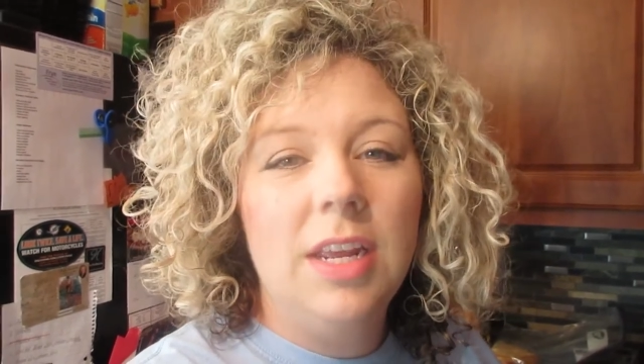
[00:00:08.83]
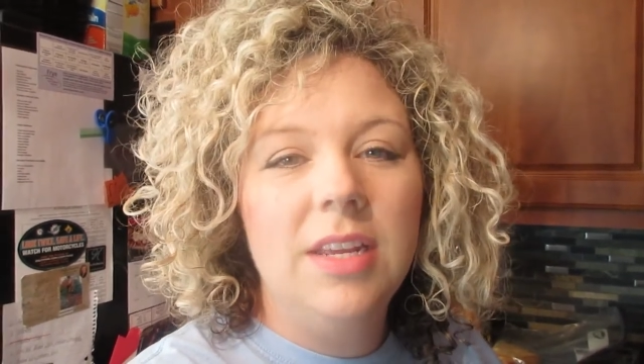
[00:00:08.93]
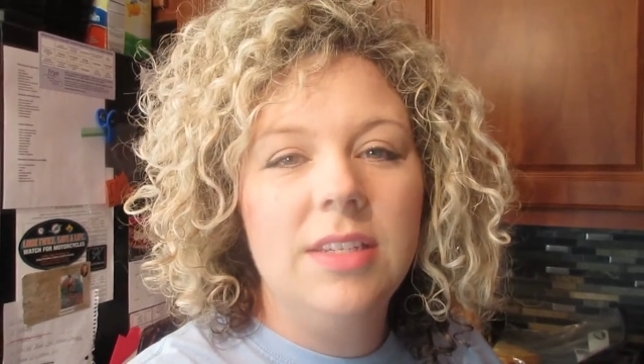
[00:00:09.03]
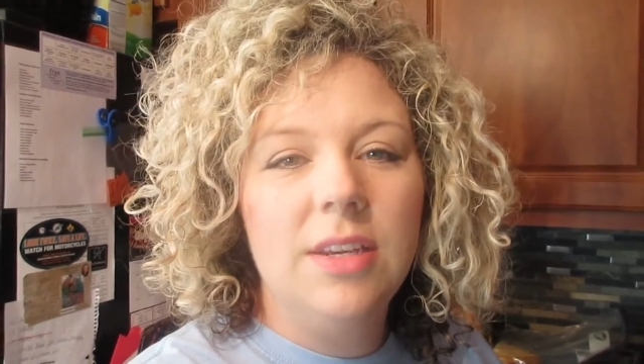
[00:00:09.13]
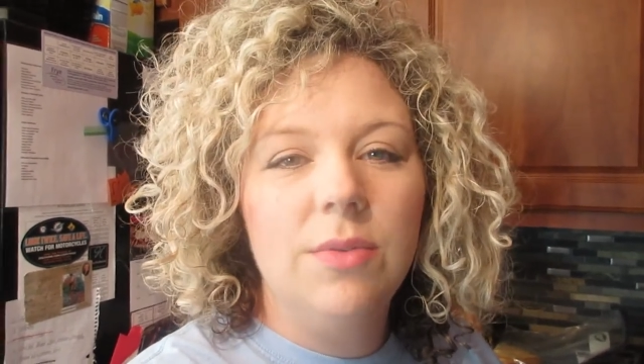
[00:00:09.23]

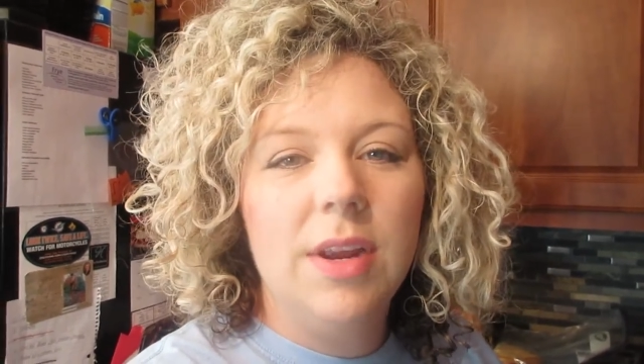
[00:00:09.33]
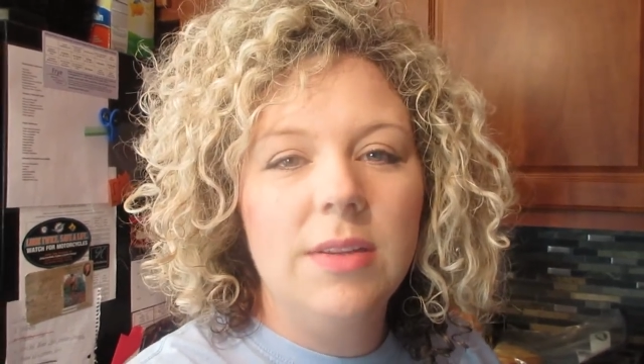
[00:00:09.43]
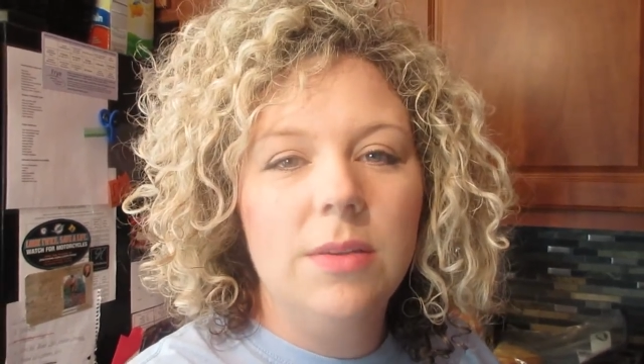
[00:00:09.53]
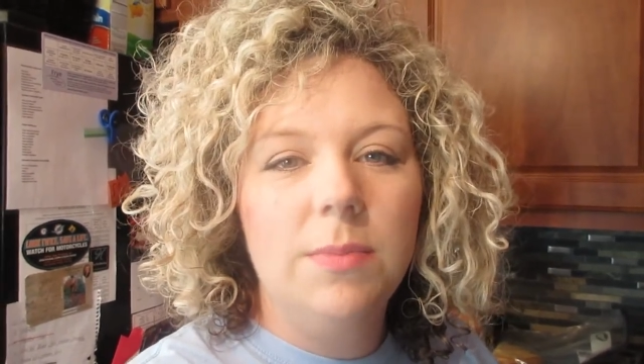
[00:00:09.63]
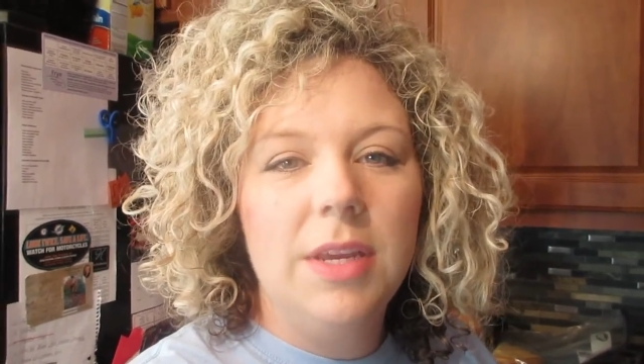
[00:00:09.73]
easy
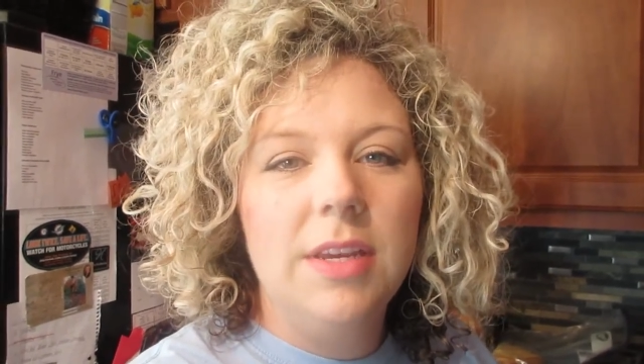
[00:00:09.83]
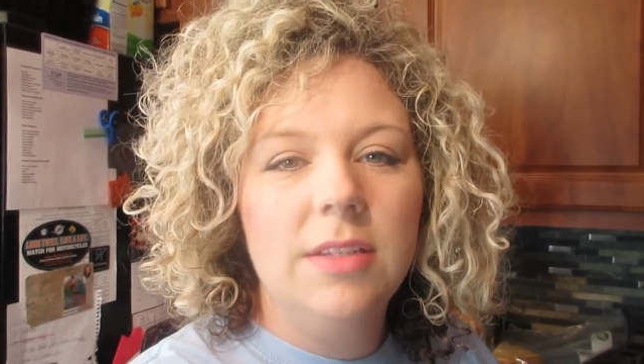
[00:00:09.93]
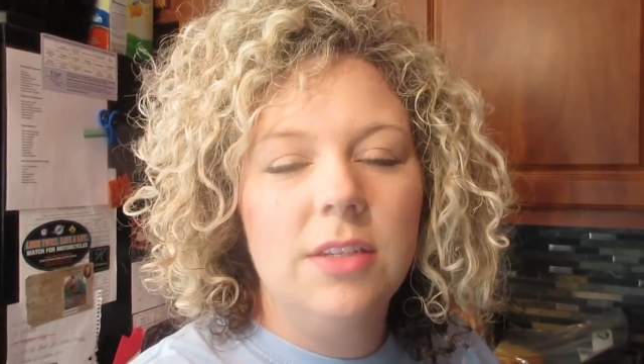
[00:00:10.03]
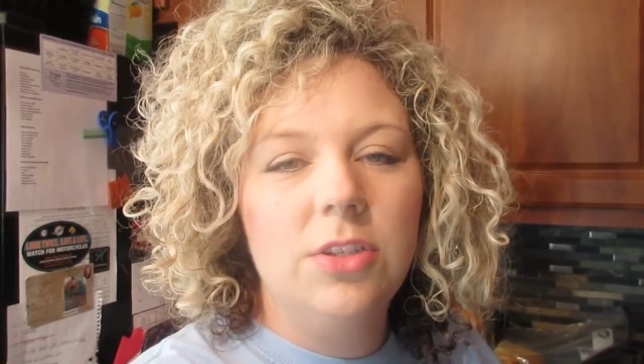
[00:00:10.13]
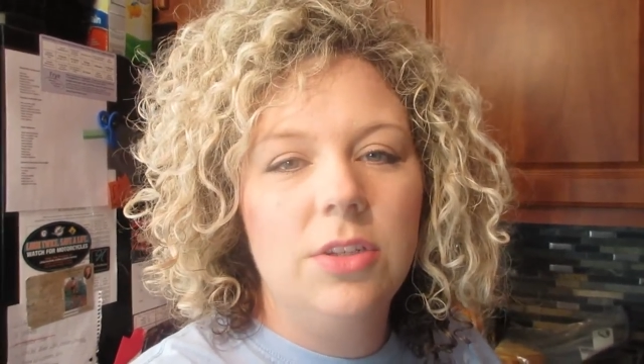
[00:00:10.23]

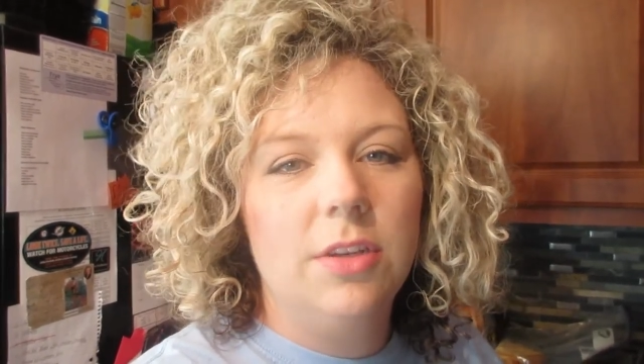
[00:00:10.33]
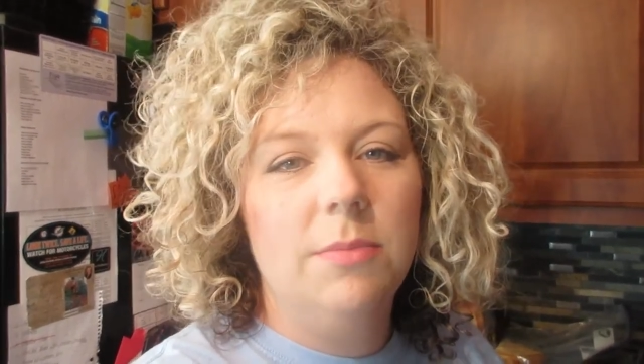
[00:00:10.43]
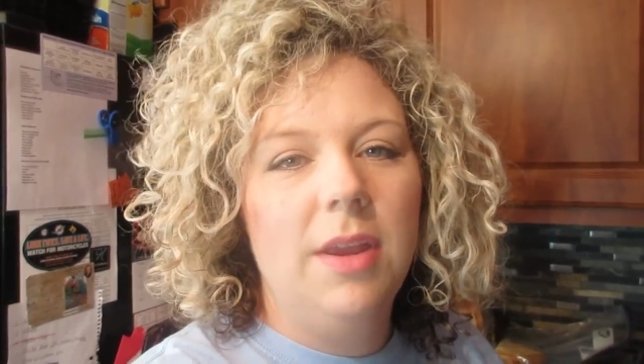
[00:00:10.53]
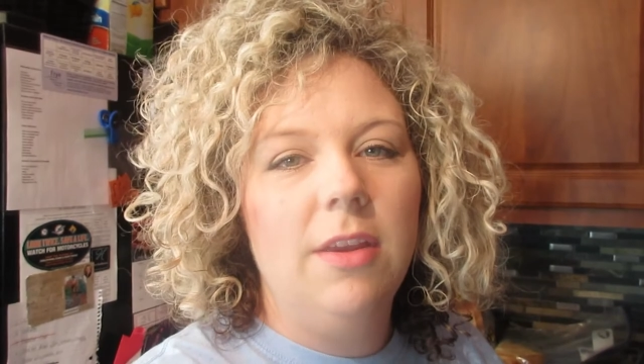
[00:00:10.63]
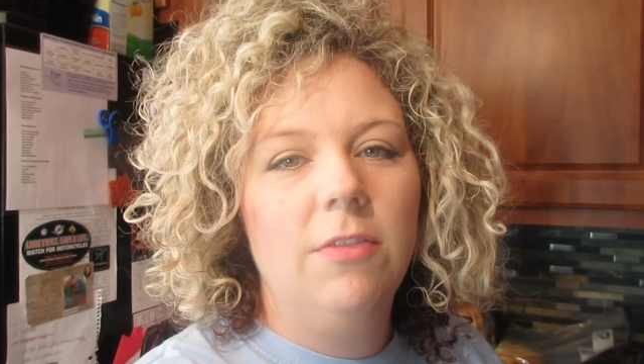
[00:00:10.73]
recipes that you
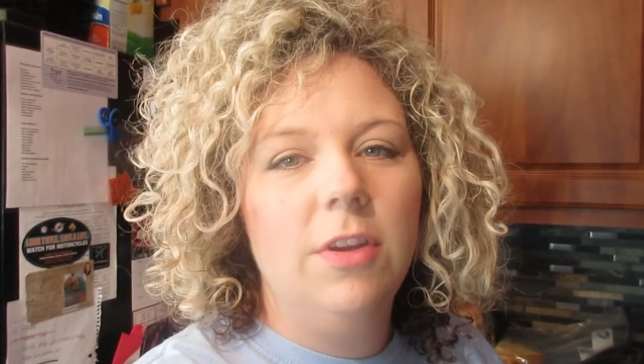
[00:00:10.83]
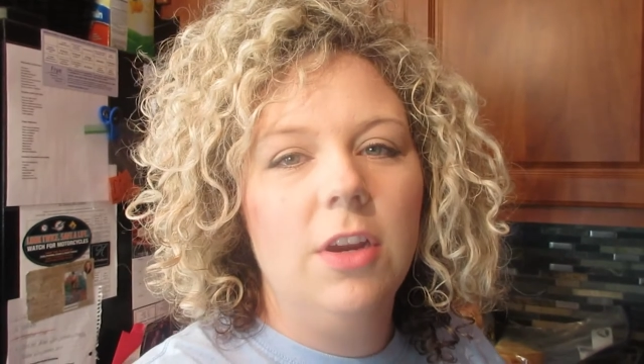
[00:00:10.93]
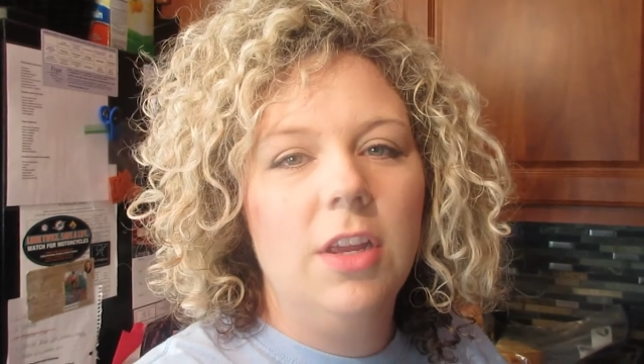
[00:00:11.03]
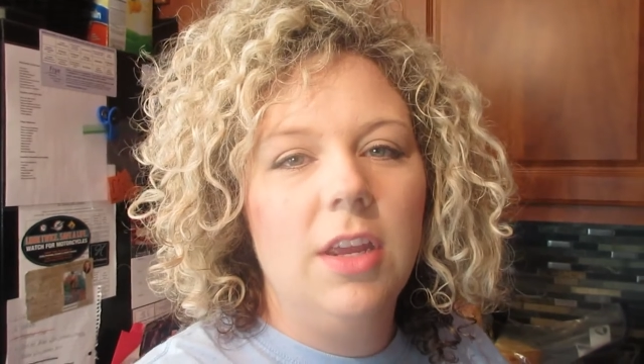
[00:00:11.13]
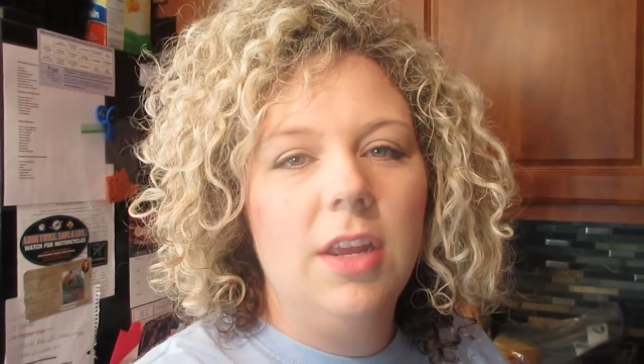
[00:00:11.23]
can make for
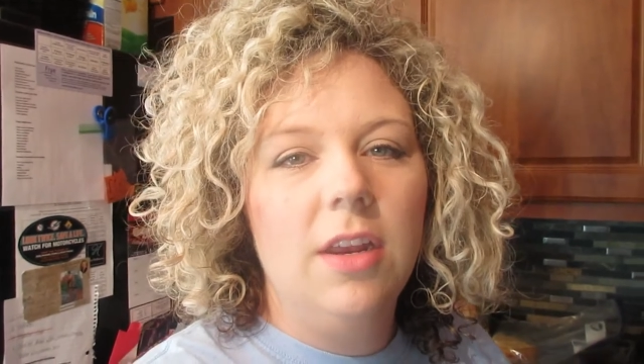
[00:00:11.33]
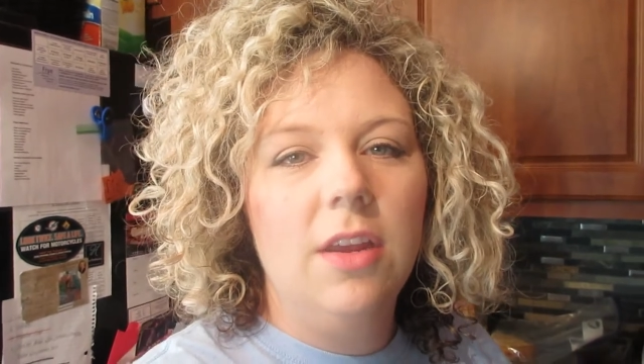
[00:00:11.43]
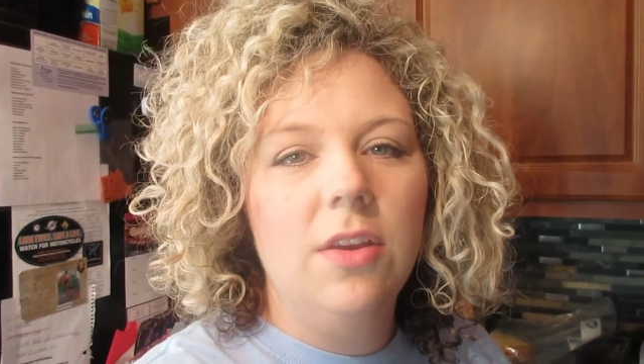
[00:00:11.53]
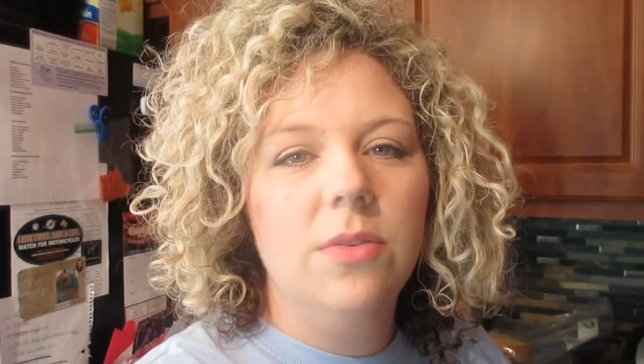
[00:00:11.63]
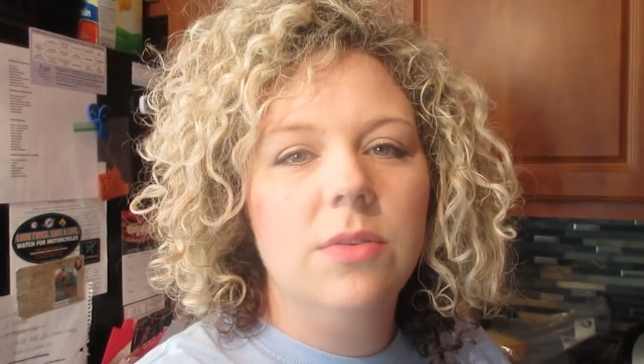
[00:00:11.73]
your
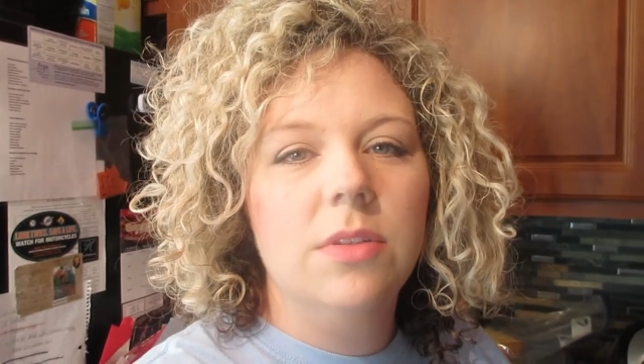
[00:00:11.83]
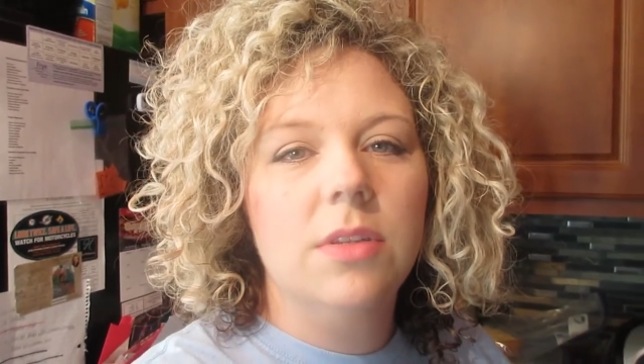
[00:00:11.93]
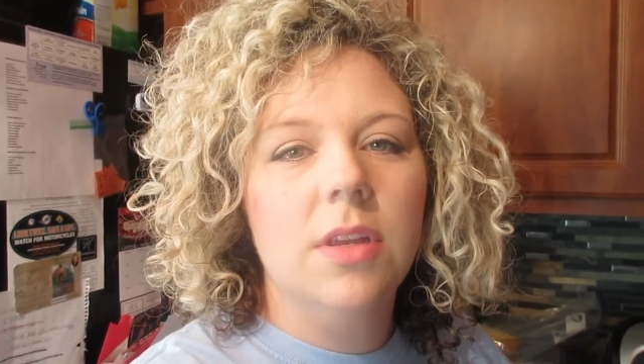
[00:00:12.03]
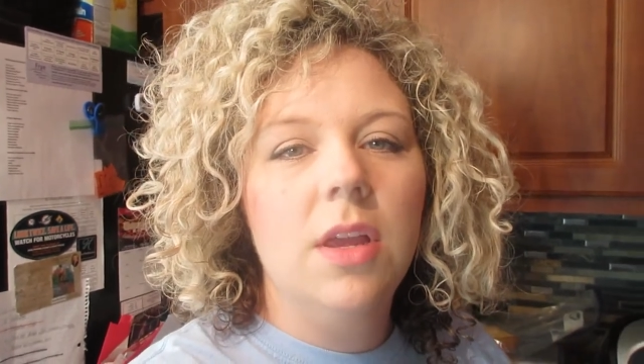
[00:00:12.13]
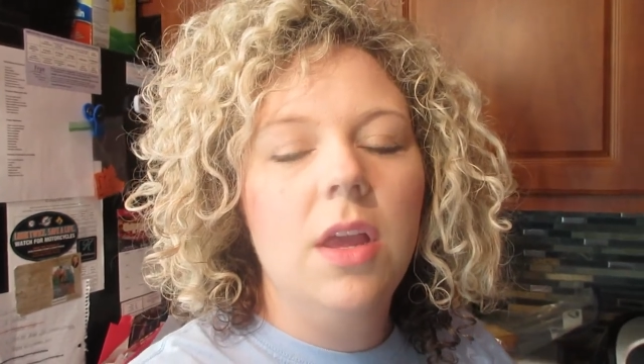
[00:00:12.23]
kiddos